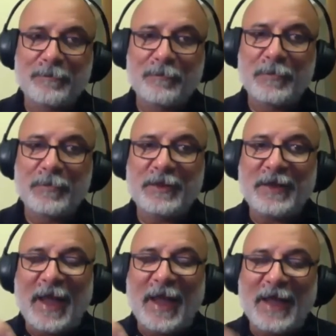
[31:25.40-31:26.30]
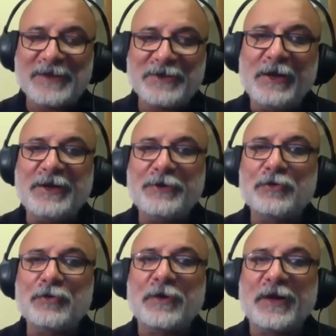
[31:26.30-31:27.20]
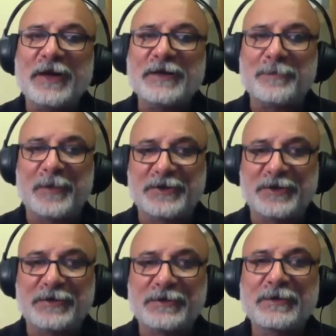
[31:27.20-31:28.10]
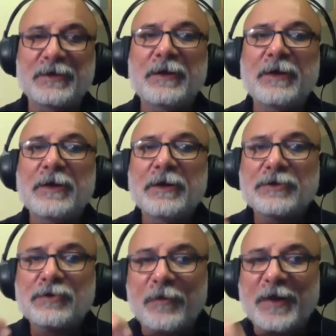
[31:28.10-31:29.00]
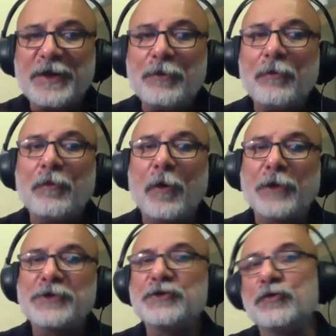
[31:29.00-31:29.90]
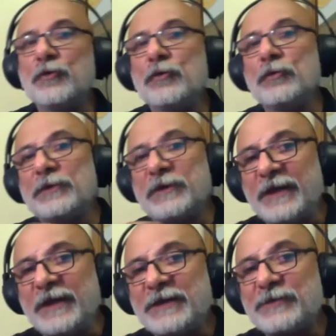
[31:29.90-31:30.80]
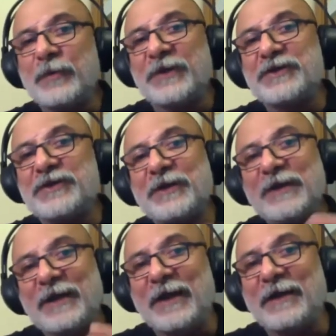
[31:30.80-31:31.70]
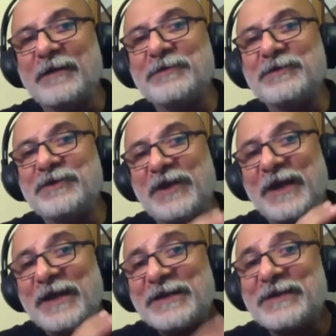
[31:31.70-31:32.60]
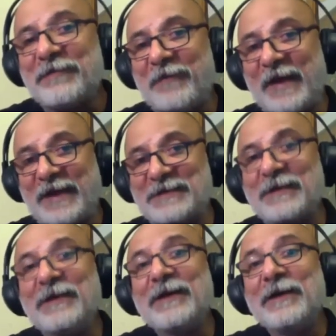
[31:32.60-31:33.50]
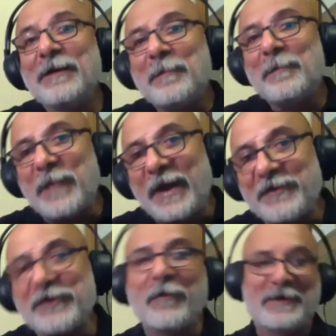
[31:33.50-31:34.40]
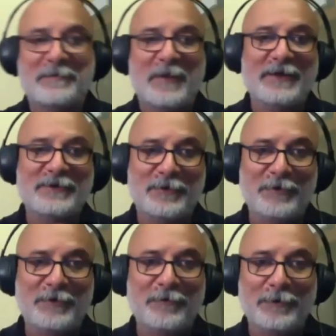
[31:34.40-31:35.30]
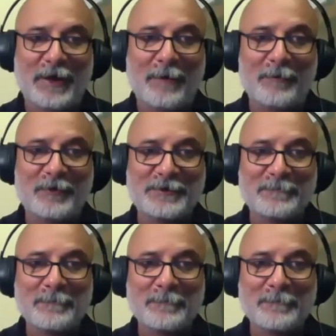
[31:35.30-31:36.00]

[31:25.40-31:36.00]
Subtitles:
They actually lead you to creative pictures. So when you want to do things which can change the effects, play with your white balance on your phone cameras.